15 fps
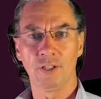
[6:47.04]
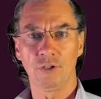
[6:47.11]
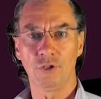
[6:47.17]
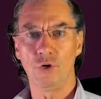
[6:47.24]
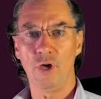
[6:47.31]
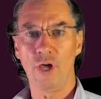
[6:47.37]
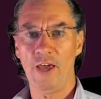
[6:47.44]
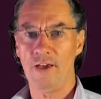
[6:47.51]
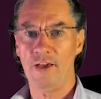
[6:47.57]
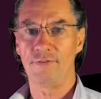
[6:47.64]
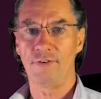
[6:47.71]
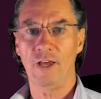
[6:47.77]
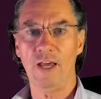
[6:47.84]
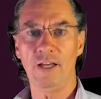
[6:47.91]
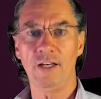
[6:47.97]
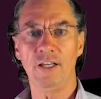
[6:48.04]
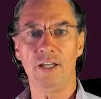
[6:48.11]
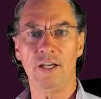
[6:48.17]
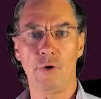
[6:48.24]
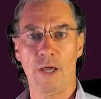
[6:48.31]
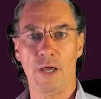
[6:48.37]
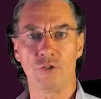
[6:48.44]
You have any
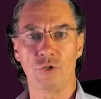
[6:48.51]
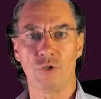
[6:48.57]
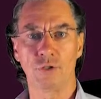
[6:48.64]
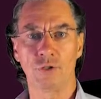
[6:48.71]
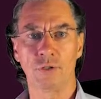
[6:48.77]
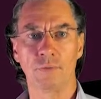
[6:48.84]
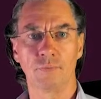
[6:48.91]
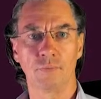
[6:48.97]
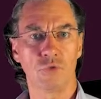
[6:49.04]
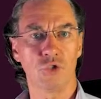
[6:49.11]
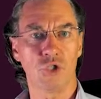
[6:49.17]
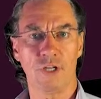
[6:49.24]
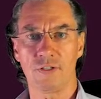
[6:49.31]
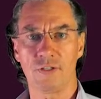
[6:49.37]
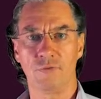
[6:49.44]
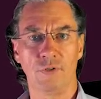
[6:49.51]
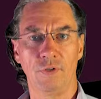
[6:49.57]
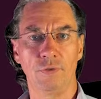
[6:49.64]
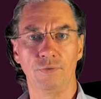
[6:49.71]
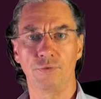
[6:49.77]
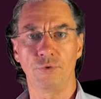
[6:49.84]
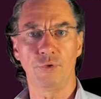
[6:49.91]
question, just
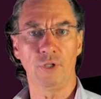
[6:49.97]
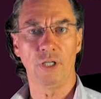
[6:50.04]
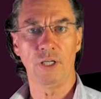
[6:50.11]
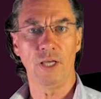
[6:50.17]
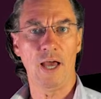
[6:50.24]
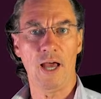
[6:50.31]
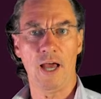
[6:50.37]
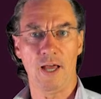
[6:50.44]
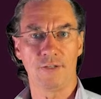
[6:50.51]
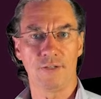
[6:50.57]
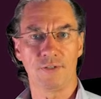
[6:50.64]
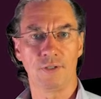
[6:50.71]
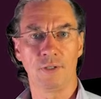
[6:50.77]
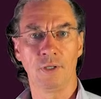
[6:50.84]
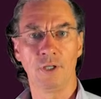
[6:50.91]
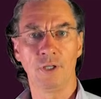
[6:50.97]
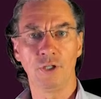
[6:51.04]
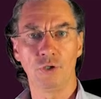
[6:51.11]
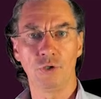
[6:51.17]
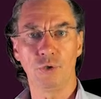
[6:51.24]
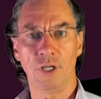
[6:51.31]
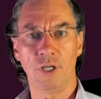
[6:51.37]
feel free to ask.
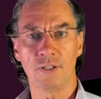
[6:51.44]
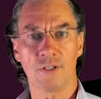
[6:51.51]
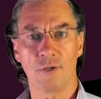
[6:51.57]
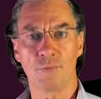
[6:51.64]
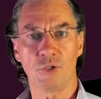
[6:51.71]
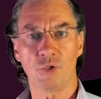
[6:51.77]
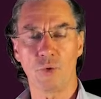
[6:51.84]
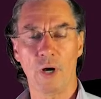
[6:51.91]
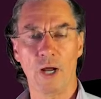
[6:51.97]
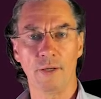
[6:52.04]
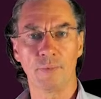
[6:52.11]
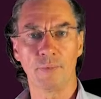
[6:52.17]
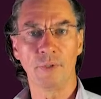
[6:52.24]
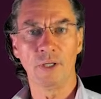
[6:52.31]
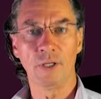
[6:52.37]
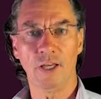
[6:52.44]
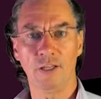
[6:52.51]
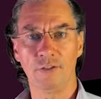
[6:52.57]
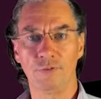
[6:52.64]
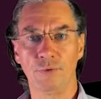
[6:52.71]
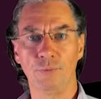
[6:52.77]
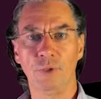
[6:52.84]
You can subscribe.
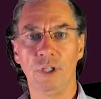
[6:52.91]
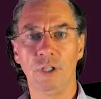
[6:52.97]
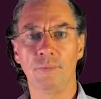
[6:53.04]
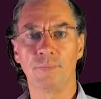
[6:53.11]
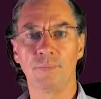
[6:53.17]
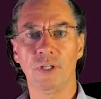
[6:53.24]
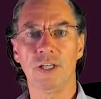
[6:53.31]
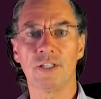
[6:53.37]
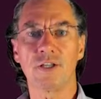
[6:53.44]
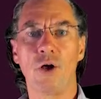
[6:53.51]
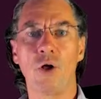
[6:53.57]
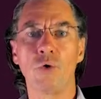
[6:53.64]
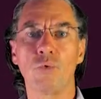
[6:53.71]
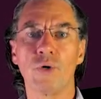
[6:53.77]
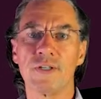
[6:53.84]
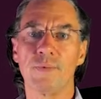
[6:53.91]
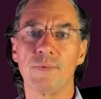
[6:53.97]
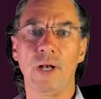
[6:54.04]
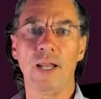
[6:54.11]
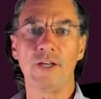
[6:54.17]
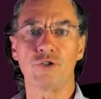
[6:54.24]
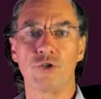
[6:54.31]
And for me, it's always a
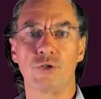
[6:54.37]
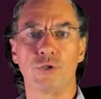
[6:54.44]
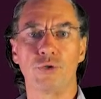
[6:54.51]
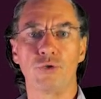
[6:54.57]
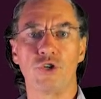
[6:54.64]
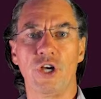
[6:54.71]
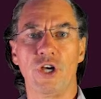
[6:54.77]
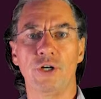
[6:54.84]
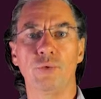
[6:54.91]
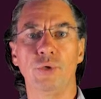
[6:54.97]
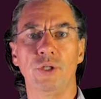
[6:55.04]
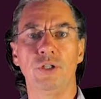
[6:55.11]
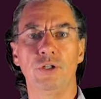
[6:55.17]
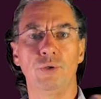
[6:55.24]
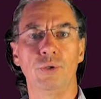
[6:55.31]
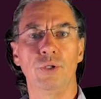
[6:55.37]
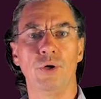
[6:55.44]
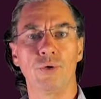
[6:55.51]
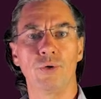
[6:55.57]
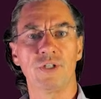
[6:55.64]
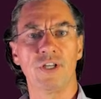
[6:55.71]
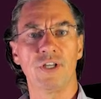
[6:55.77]
pleasure to share with you
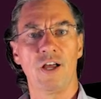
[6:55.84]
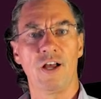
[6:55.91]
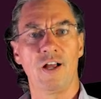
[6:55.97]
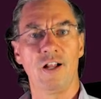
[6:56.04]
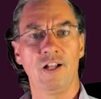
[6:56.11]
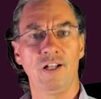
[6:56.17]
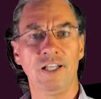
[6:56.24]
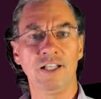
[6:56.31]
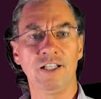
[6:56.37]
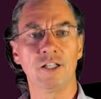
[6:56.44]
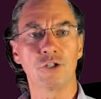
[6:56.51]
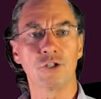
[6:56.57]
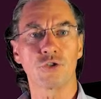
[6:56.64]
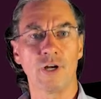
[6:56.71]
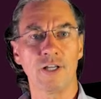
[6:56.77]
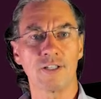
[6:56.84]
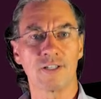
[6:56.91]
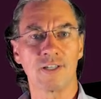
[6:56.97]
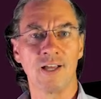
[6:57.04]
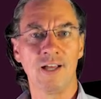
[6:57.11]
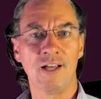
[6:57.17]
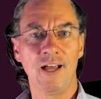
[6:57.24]
those little
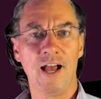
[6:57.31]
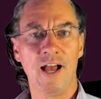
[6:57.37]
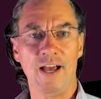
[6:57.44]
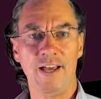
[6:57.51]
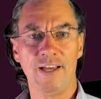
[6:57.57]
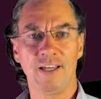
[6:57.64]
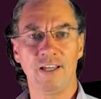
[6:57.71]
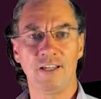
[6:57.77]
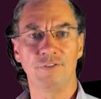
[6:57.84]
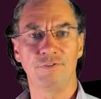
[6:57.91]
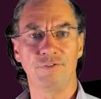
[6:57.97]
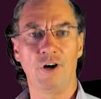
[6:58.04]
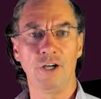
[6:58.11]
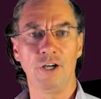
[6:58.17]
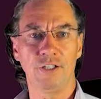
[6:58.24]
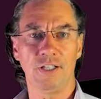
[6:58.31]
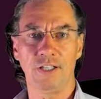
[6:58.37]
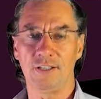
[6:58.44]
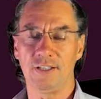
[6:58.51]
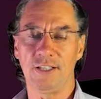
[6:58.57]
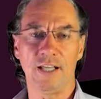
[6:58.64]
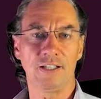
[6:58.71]
tricks I can find
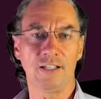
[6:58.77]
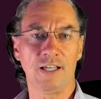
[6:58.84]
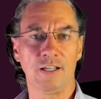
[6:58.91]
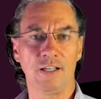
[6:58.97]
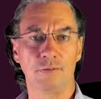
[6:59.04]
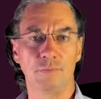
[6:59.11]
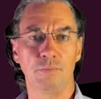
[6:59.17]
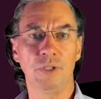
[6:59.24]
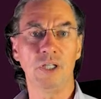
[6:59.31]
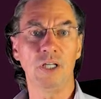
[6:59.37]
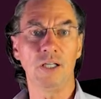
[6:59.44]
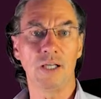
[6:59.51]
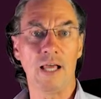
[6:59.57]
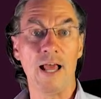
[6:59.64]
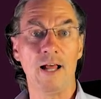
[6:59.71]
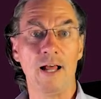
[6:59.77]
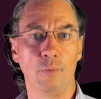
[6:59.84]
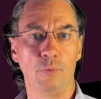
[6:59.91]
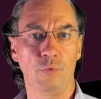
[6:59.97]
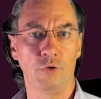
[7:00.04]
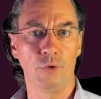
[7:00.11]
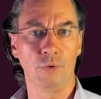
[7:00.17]
and that can be
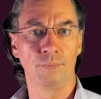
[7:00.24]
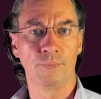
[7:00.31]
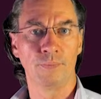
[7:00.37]
helpful.